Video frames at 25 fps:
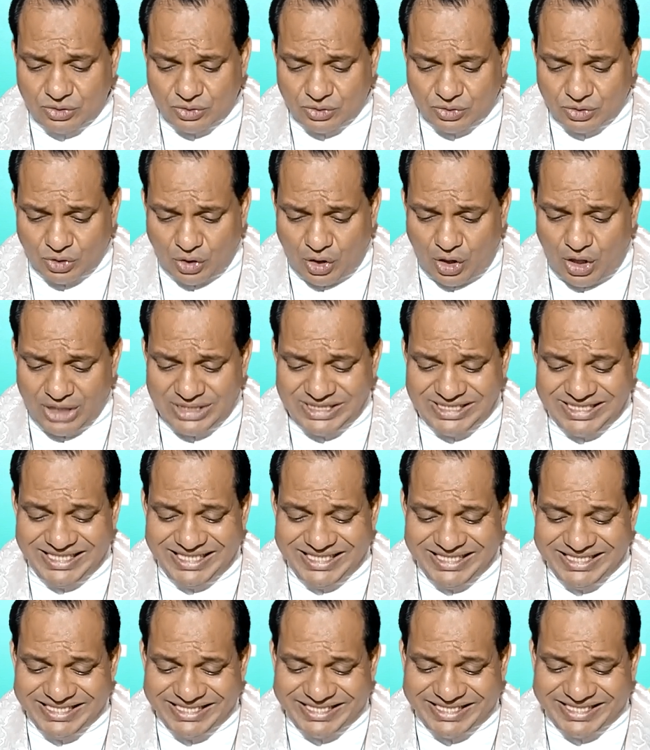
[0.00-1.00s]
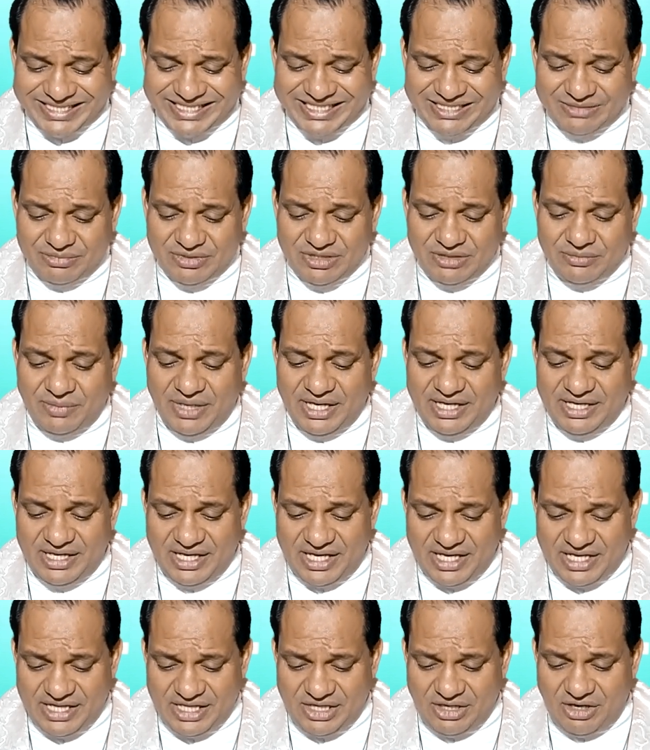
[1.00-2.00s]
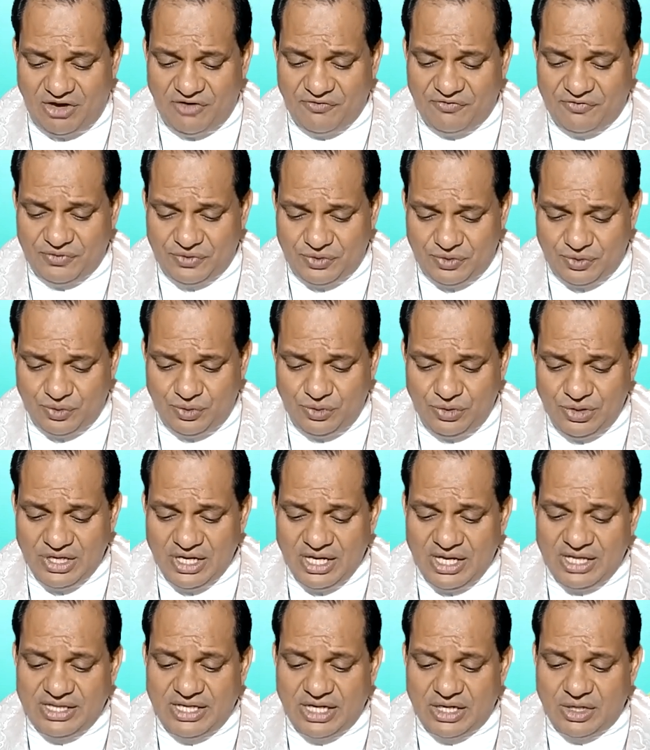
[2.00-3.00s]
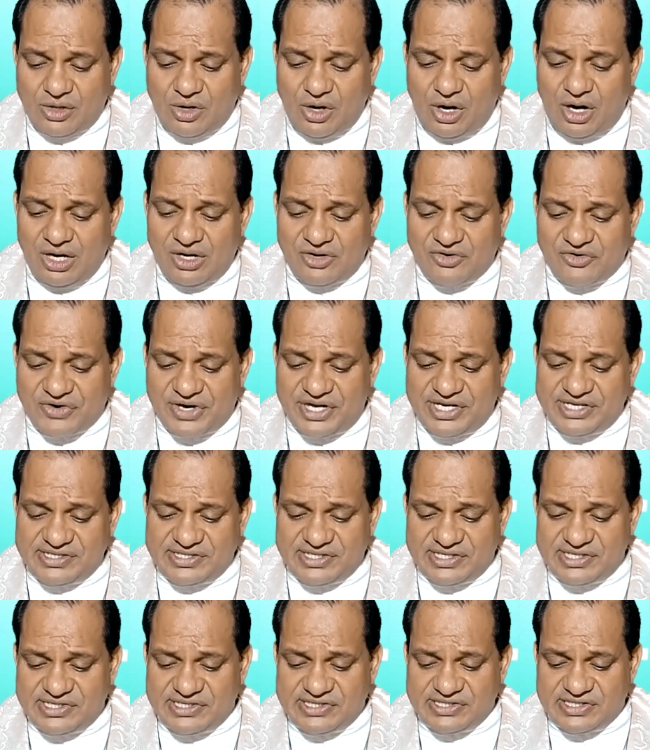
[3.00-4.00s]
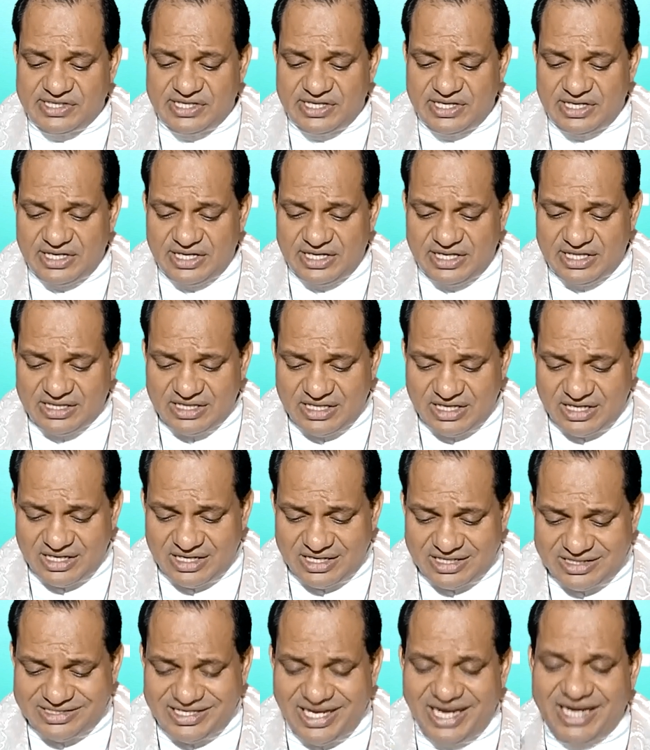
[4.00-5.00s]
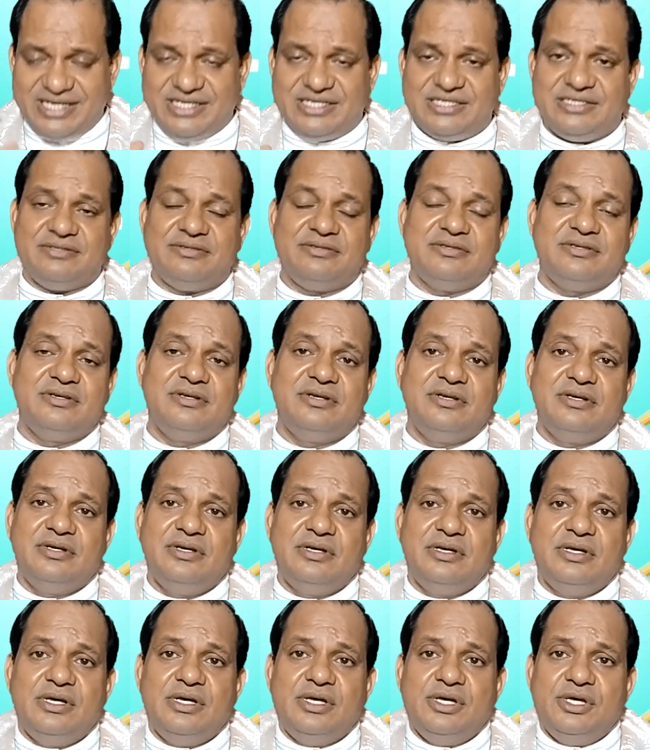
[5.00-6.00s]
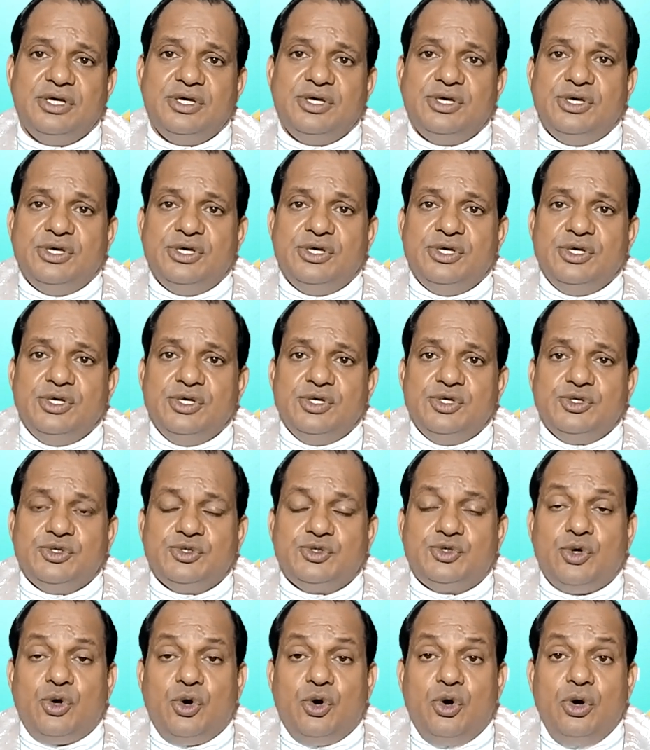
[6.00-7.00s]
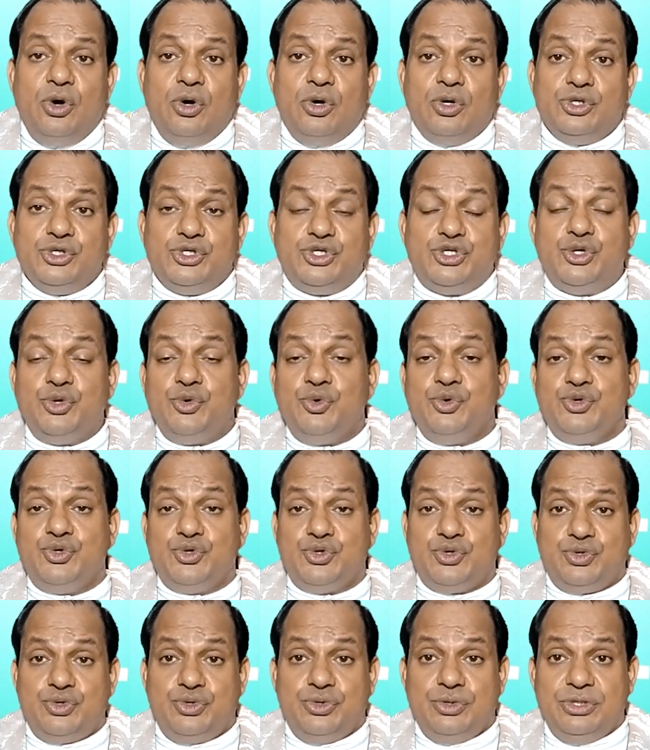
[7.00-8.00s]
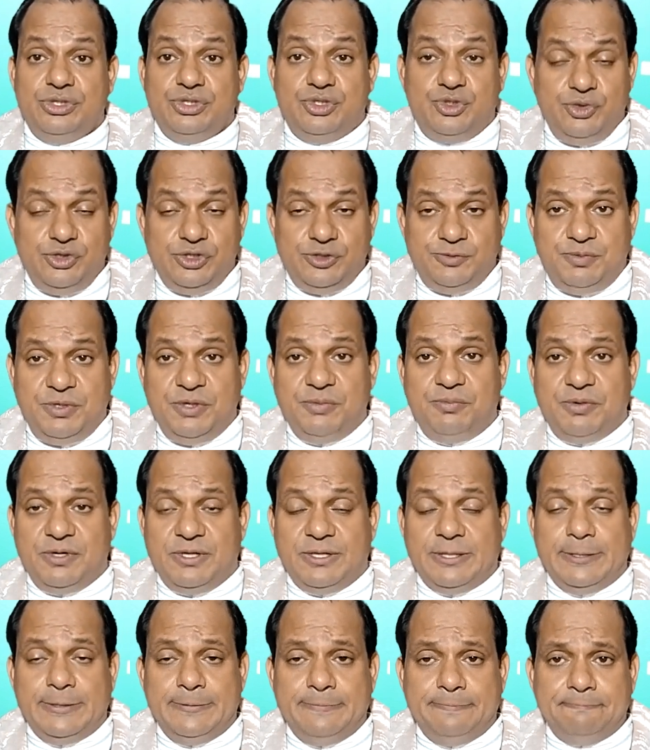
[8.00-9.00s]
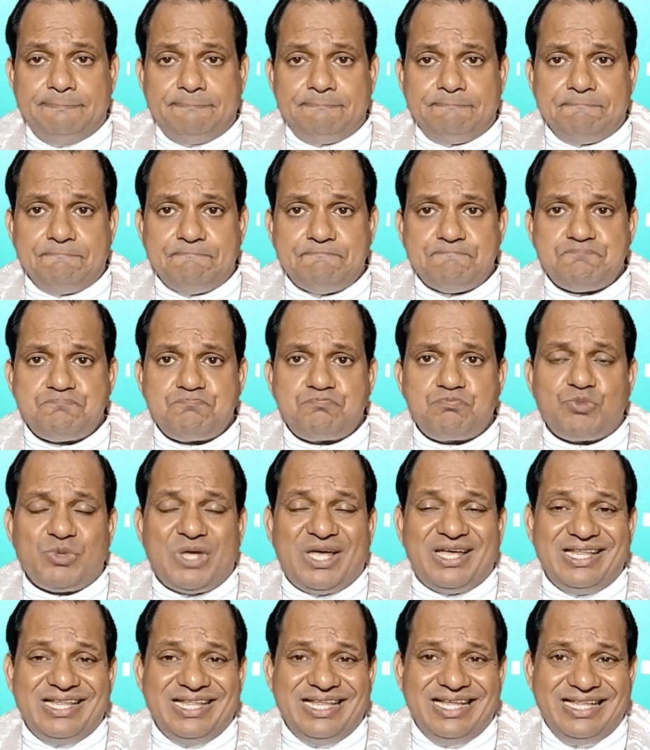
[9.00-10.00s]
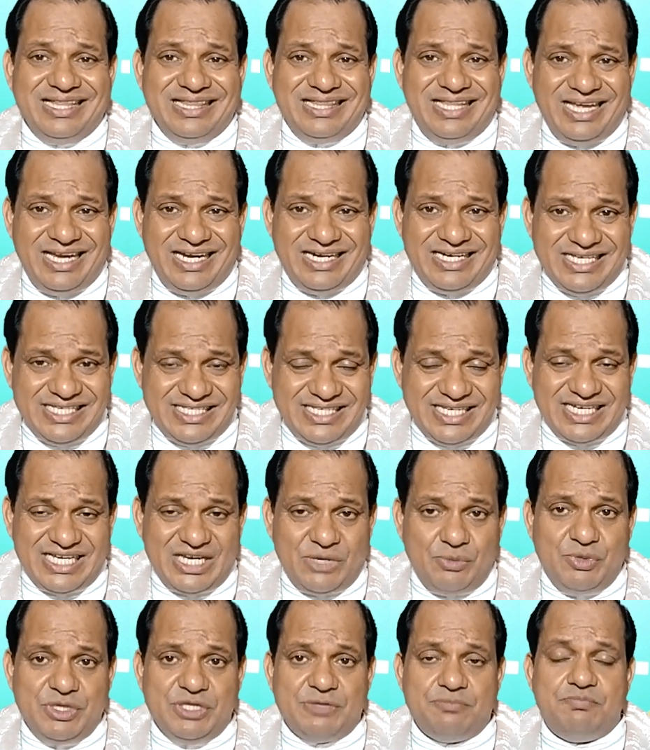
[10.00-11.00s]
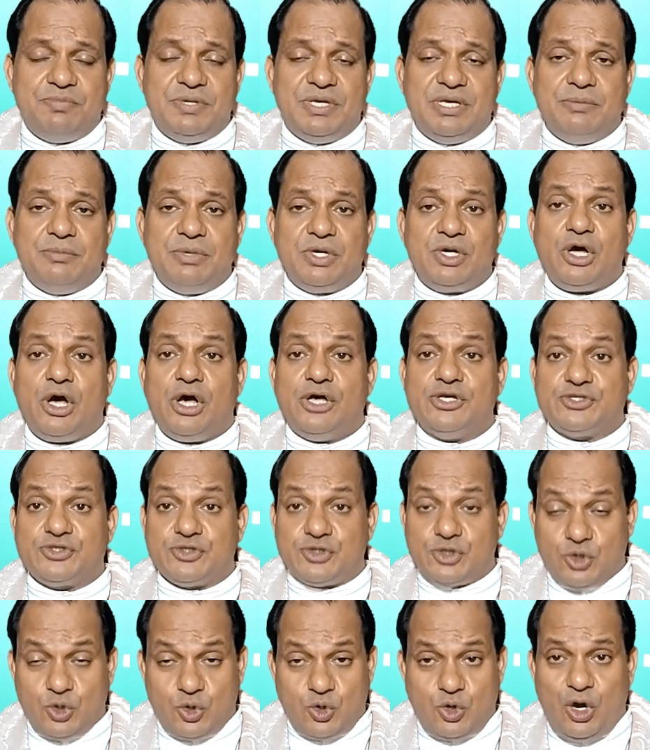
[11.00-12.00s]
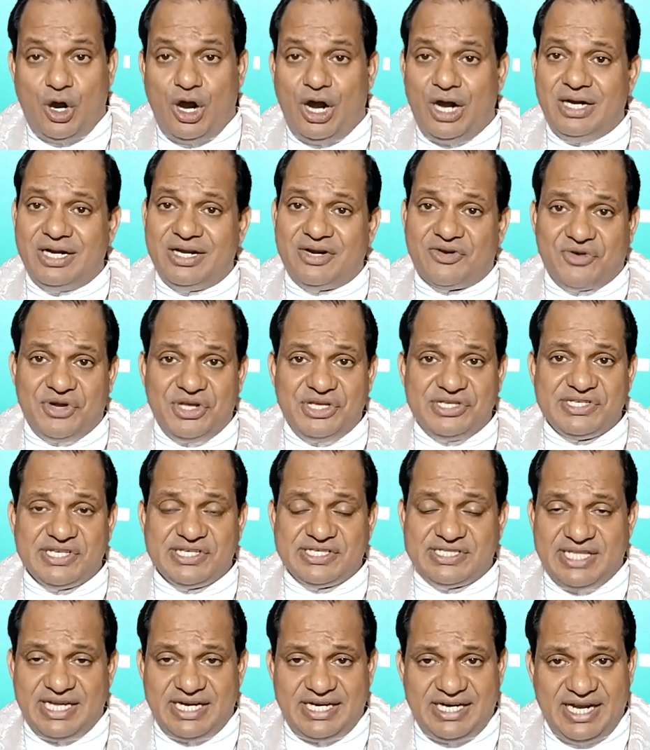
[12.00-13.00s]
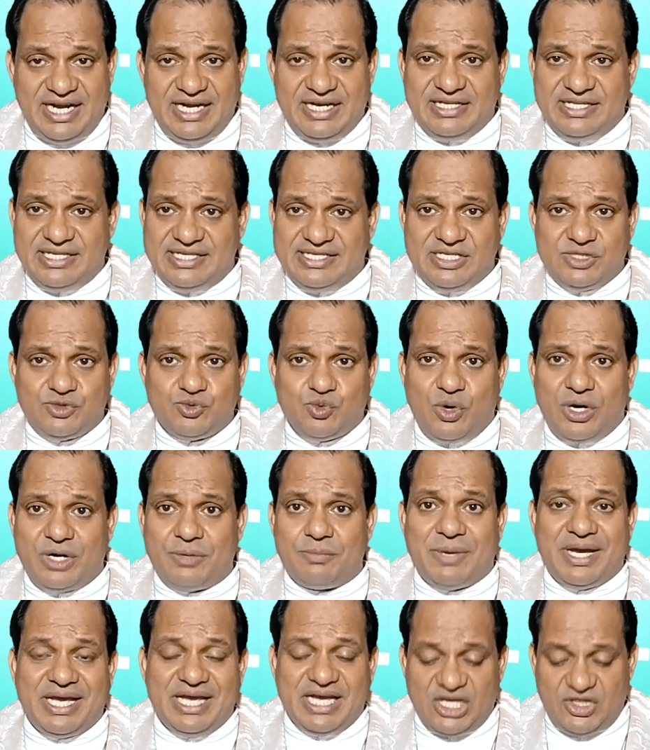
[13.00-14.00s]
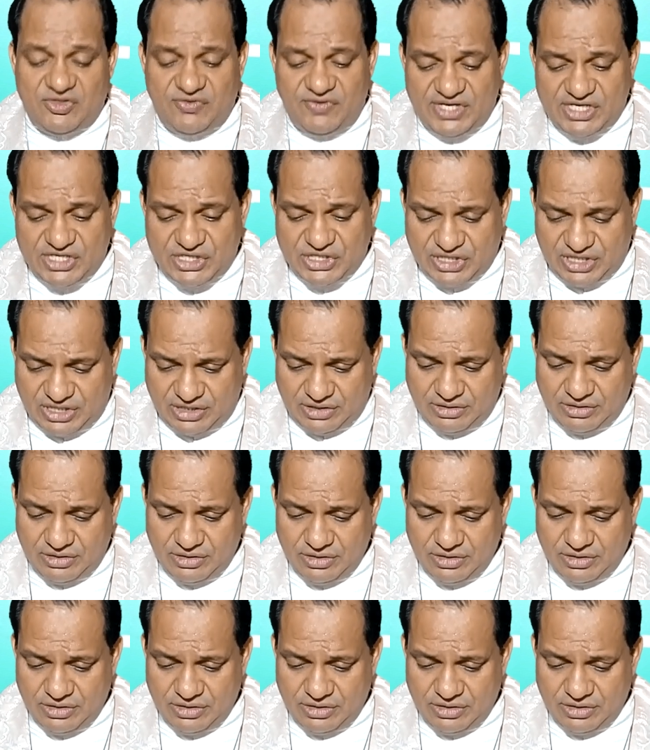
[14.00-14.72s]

thought incredible by any of you that God raises the dead? So Jewish, Jewish people, they disagree with me because God raises the dead. This is what my conviction.